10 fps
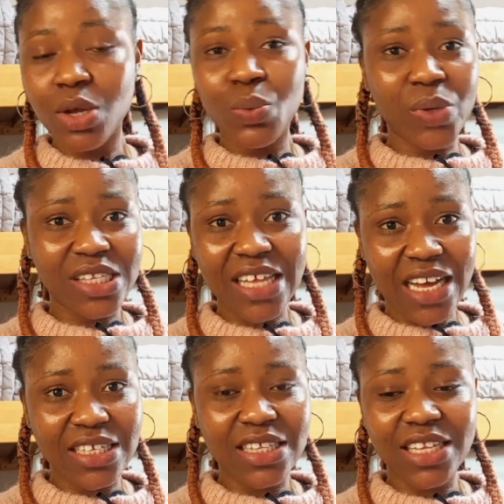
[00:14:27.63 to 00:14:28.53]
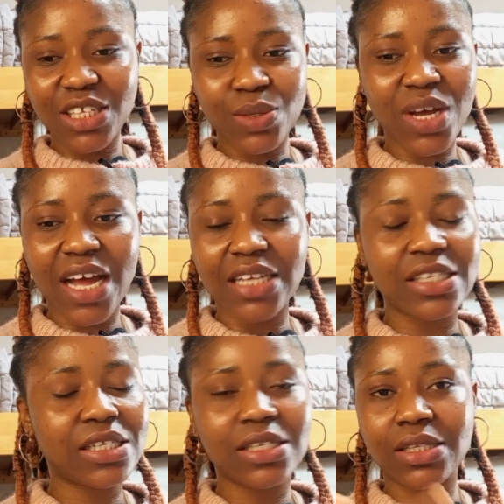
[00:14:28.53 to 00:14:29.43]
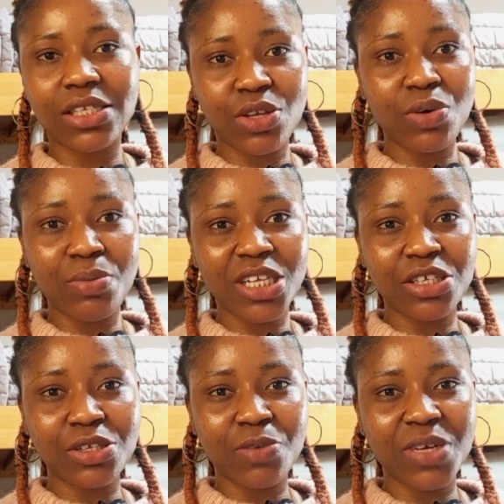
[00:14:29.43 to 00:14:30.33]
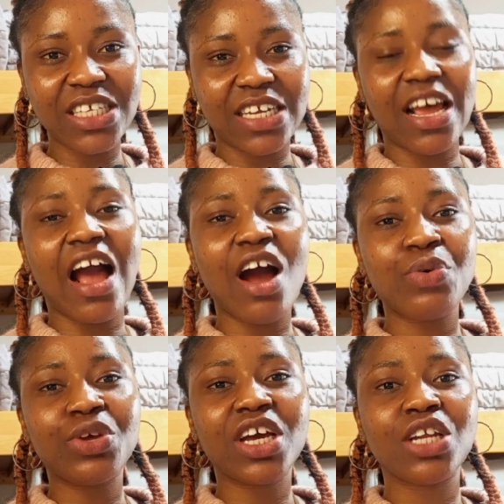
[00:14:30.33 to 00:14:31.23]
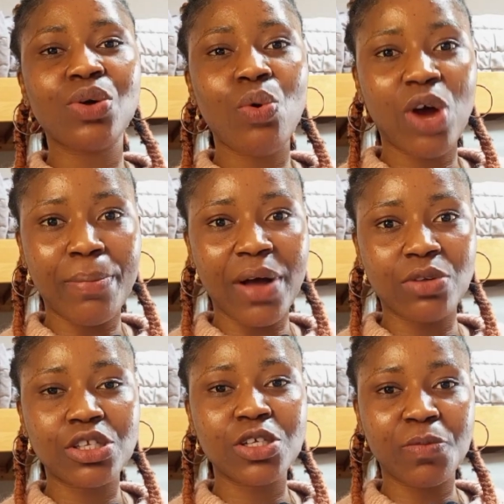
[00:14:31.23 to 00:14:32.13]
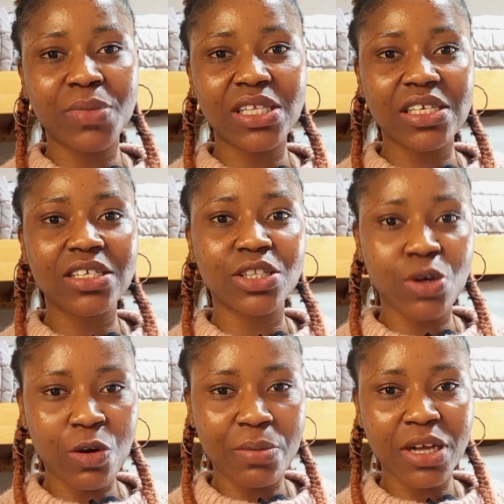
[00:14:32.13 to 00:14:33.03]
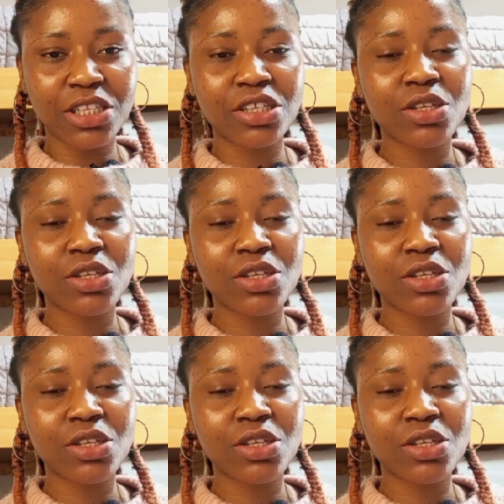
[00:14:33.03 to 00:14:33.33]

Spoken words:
With that, let's look at the documents to submit and how you can go about submitting the documents.